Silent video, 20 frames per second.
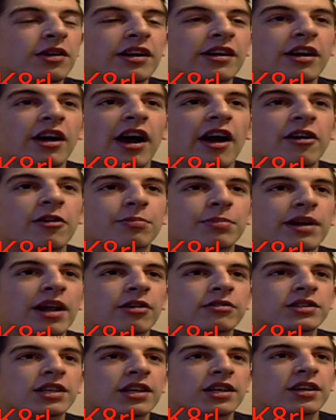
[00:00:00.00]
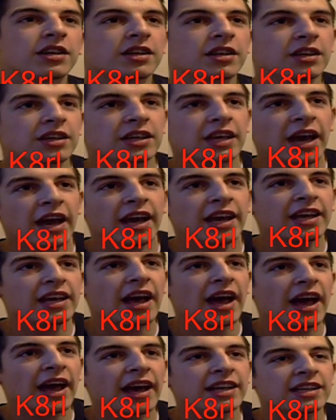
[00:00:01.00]
or how you pronounce it,
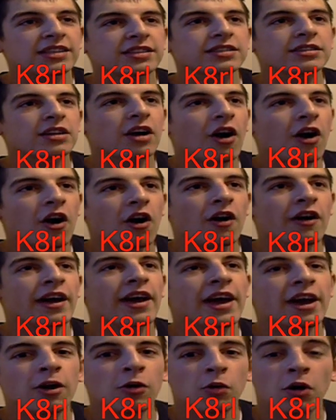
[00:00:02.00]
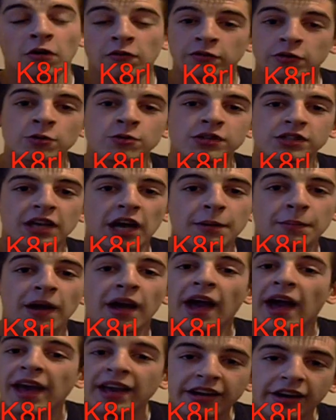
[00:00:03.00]
K-8-R-L on RuneScape.
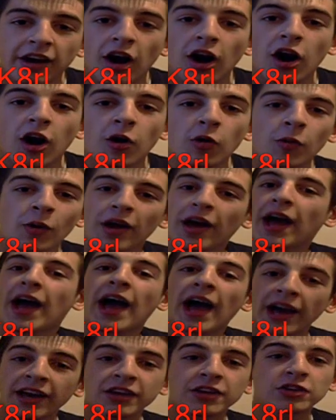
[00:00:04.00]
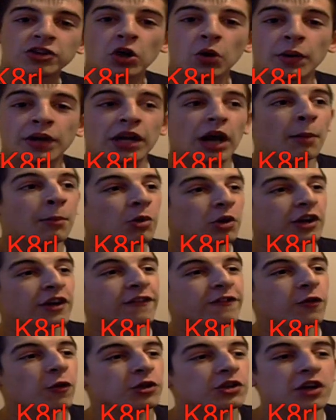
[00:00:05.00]
Hey Karl, how you doing? I'm
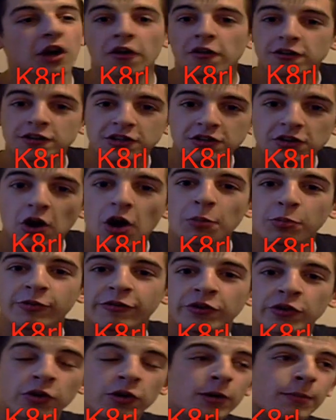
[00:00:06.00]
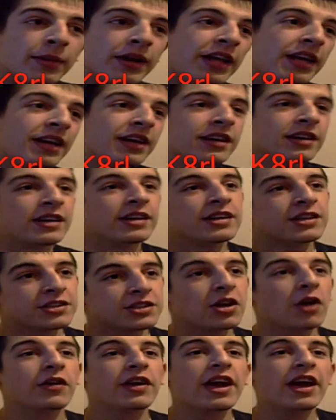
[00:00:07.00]
looking forward to going on Skype with you in a minute.
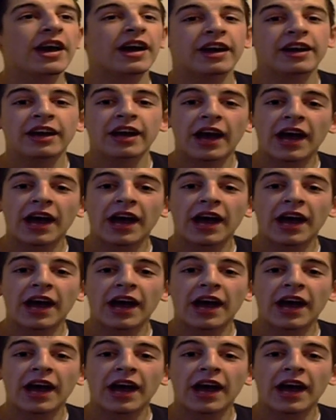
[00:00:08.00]
So yeah,